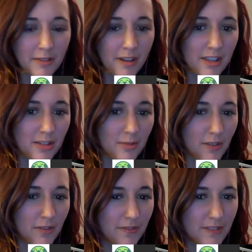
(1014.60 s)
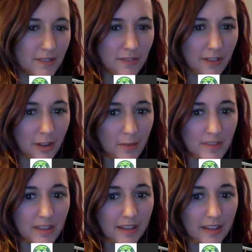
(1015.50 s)
Range, we've
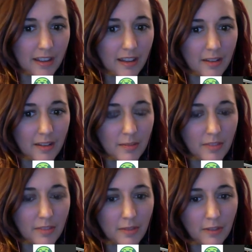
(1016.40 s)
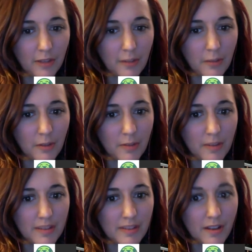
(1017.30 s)
developed like a theme framework
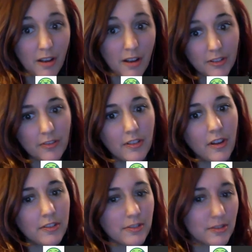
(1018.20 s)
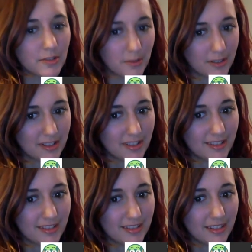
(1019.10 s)
based off of
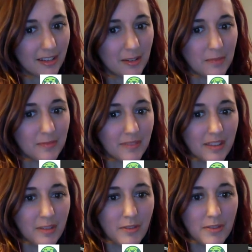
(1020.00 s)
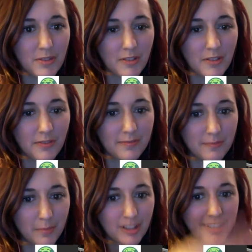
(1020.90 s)
underscores, and then we've sort of
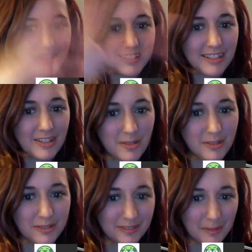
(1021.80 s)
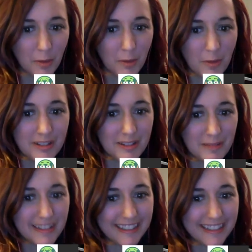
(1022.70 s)
put it into where we want it to
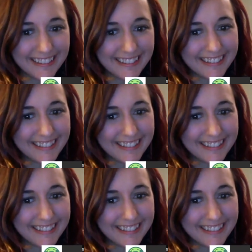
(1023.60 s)
be.